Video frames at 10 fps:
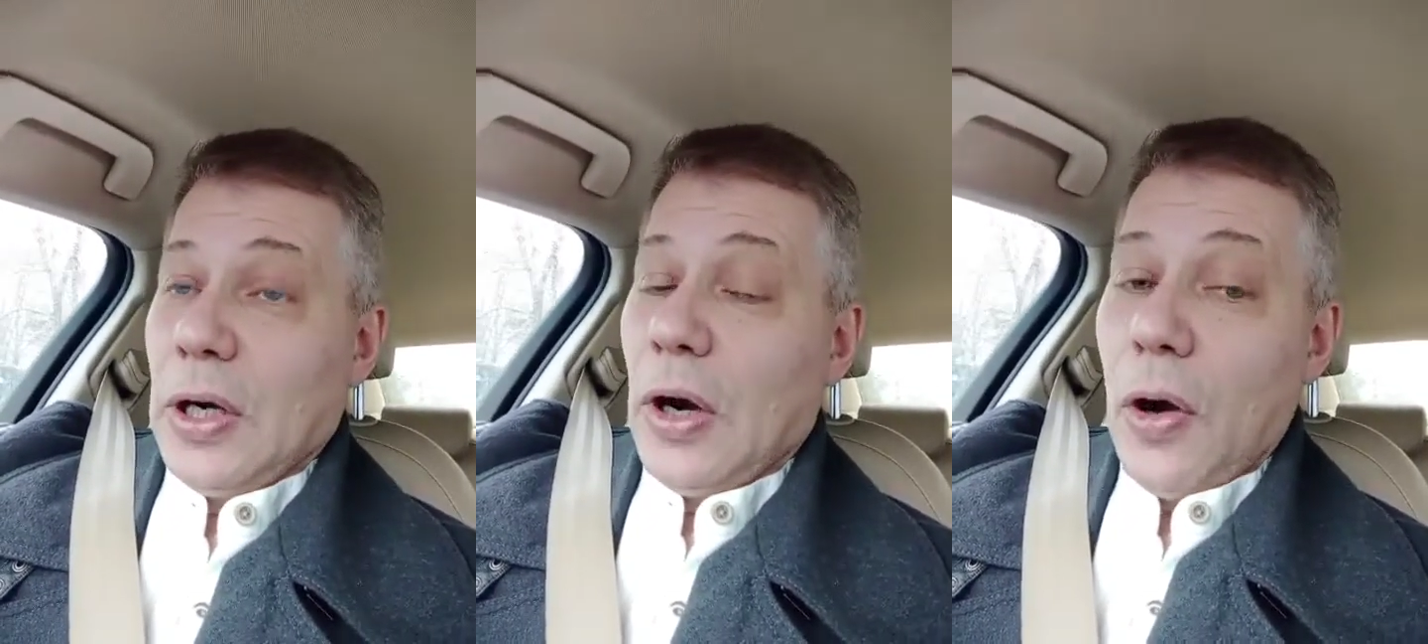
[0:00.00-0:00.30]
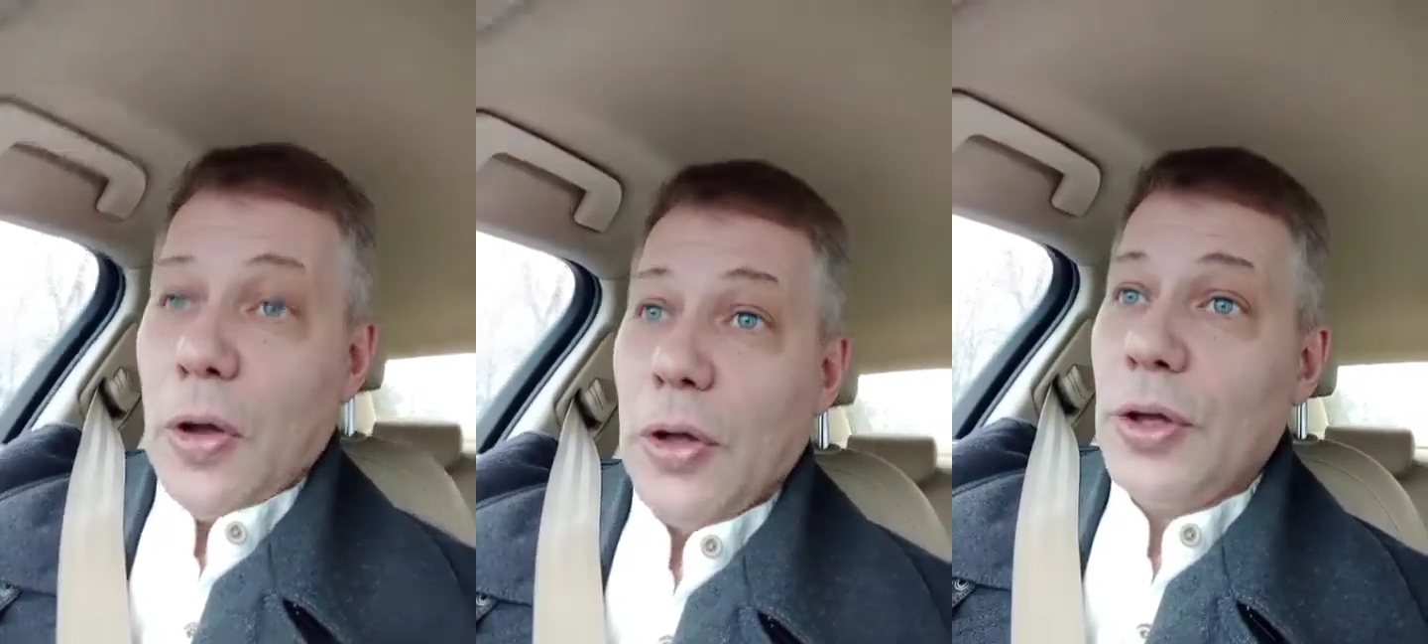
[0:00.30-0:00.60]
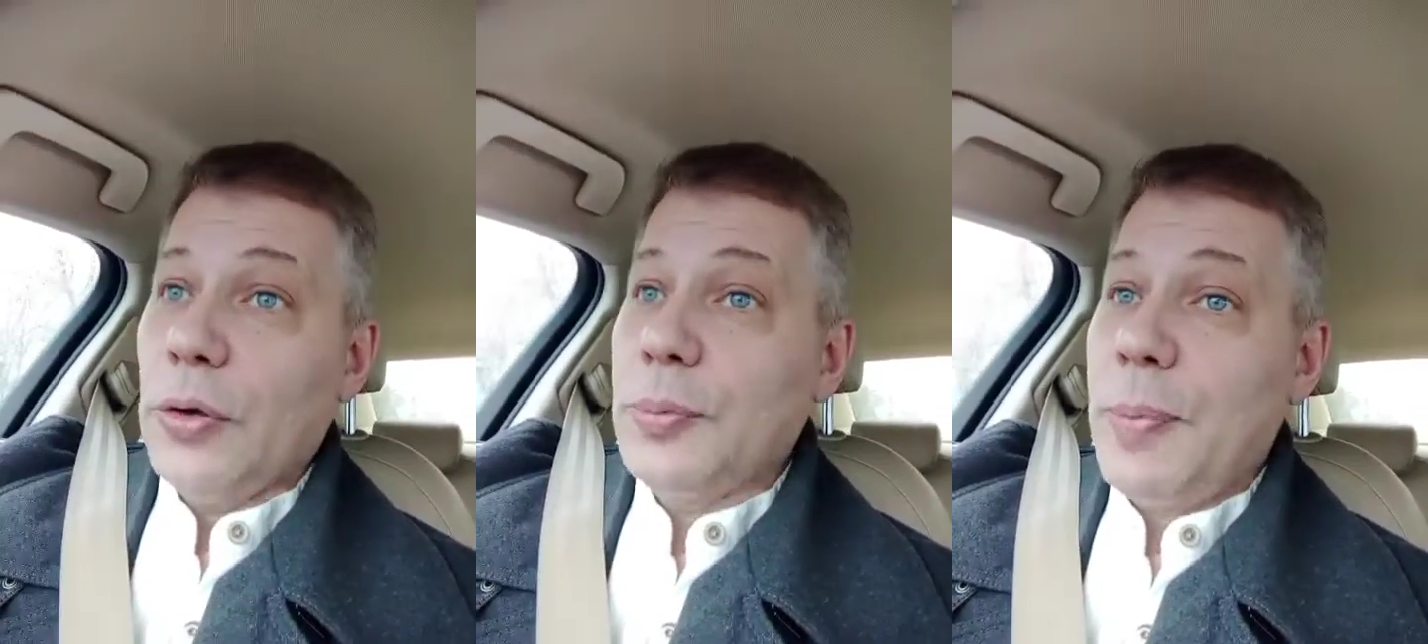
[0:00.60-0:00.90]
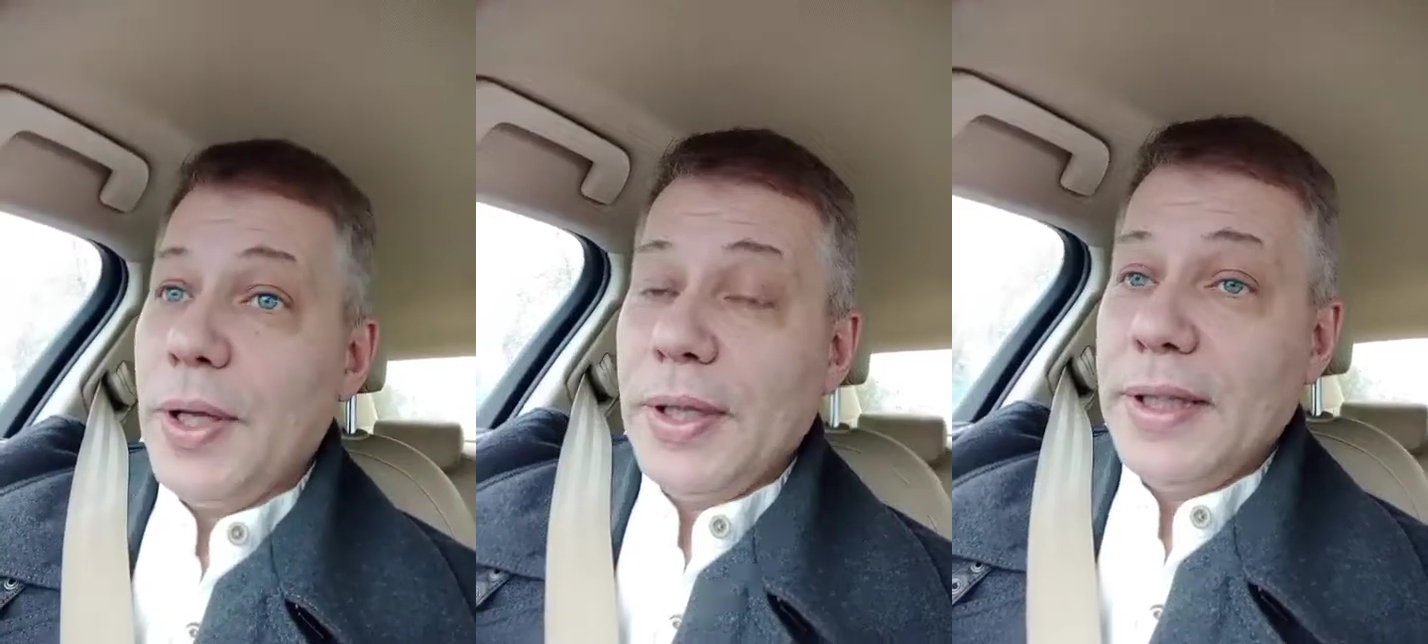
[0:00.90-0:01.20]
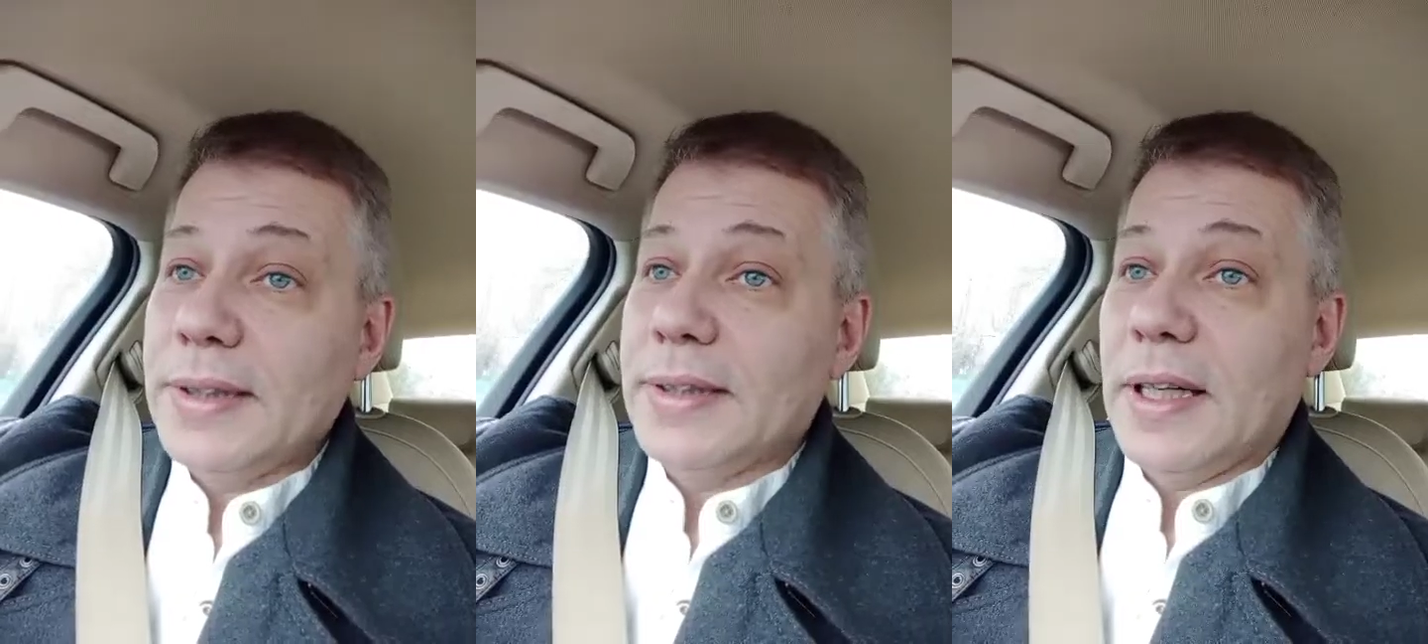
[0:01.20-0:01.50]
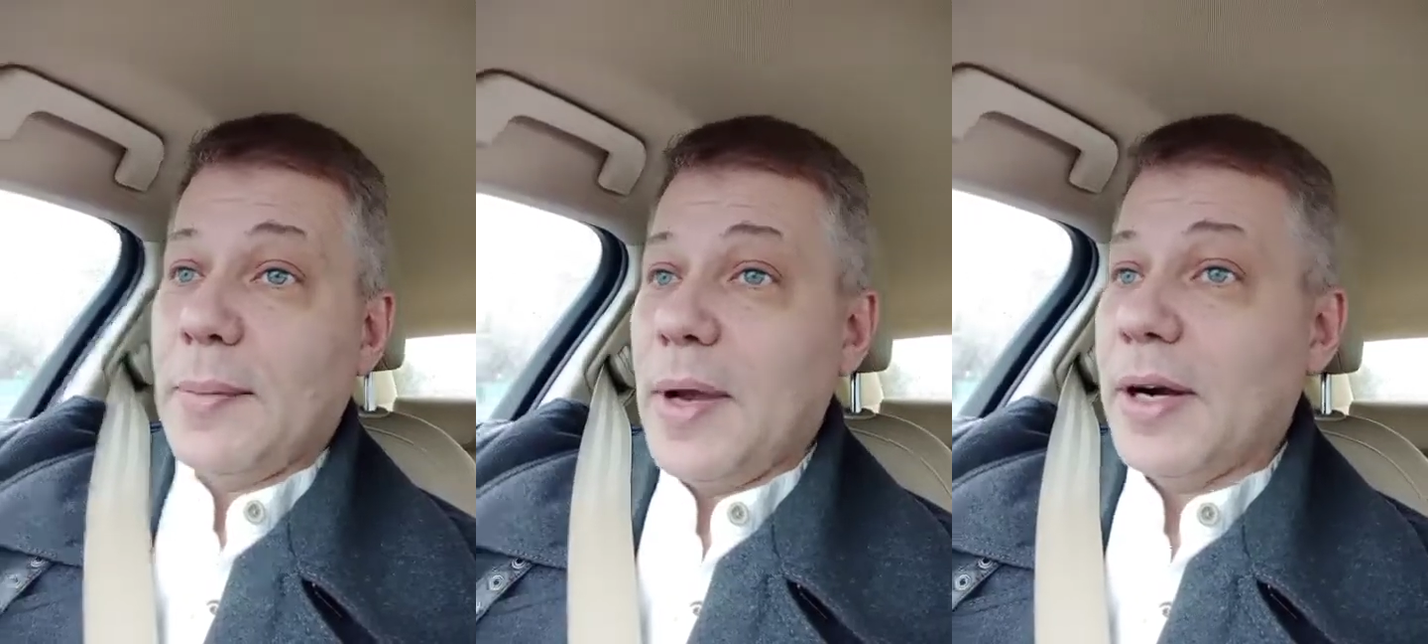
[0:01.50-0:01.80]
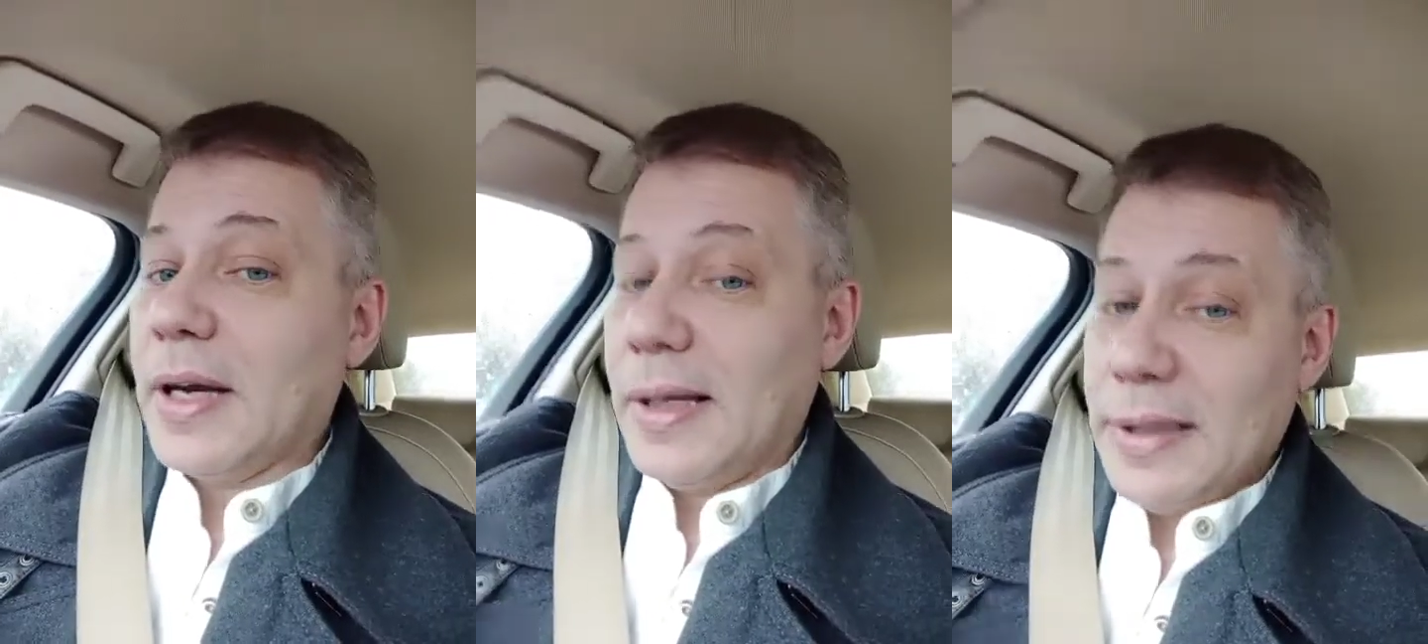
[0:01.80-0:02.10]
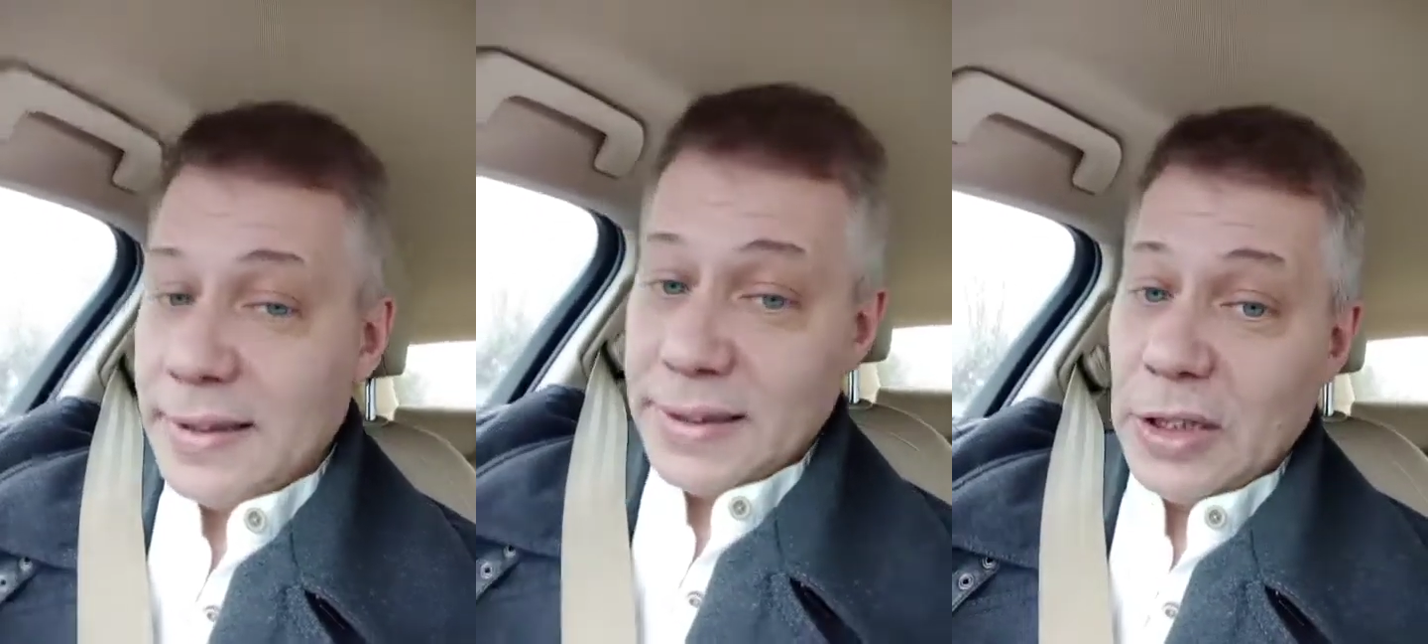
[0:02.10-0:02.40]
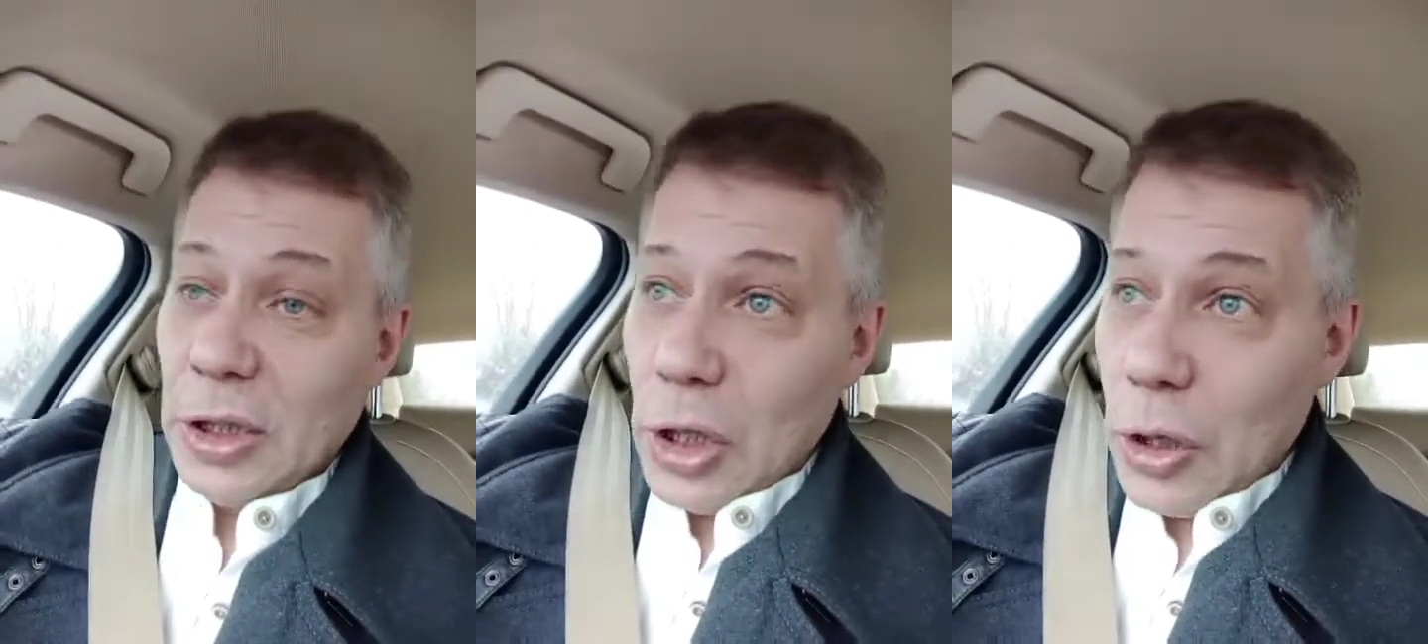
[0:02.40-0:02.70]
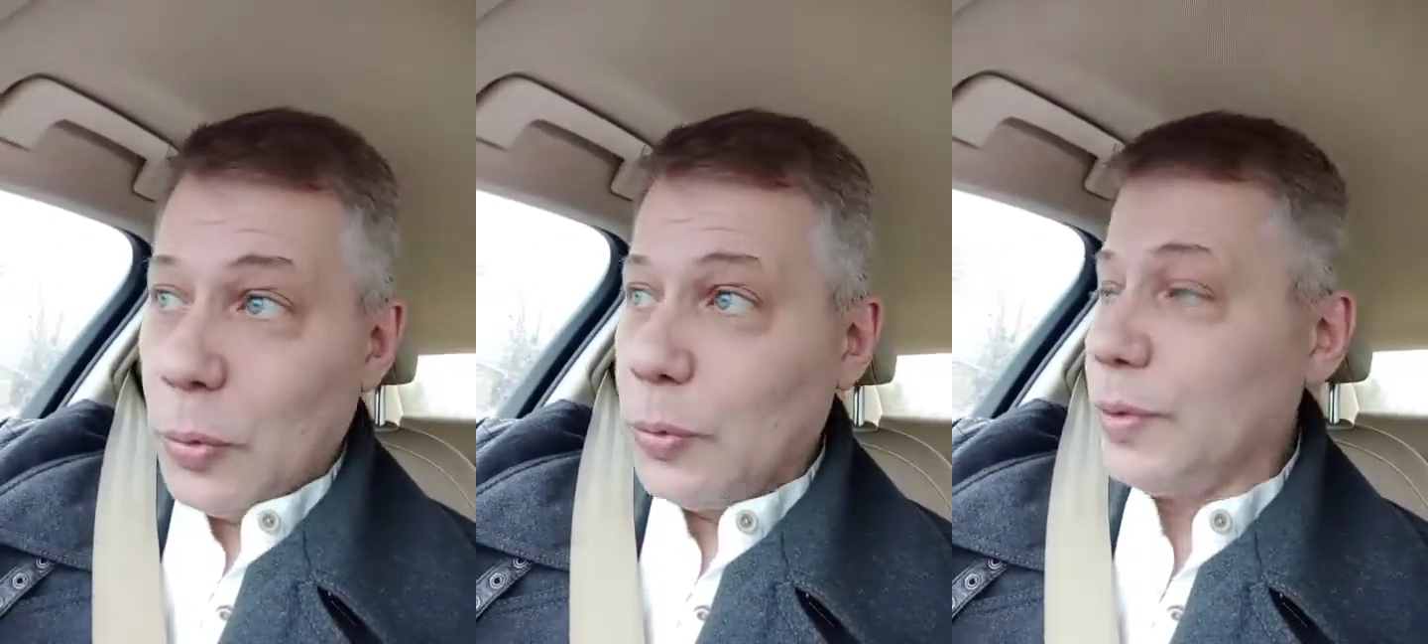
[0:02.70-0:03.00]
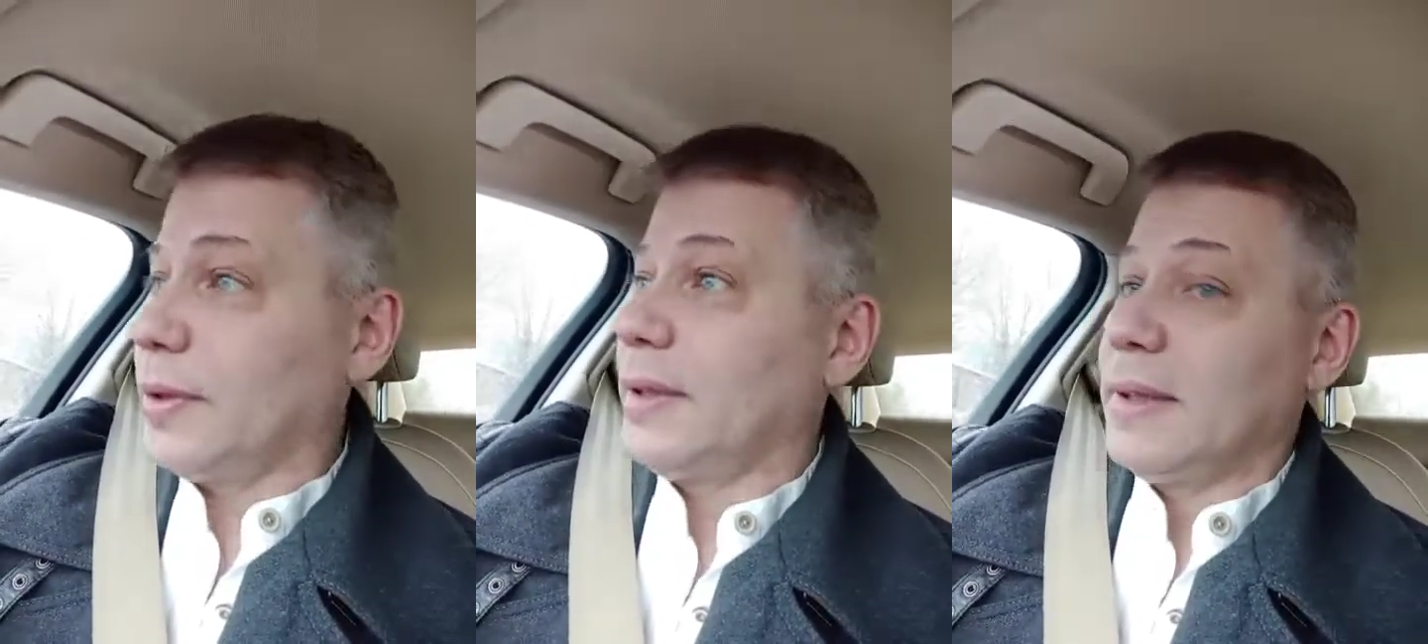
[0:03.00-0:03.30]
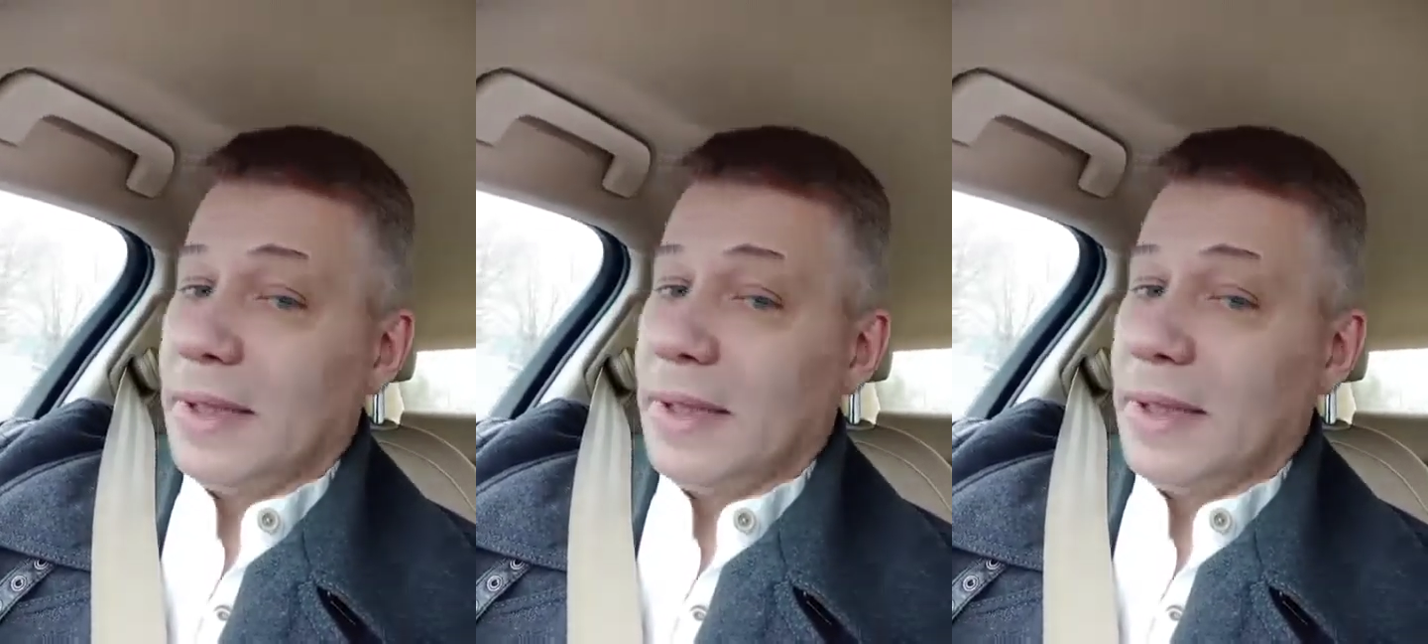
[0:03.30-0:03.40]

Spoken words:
all those billions that America loaned,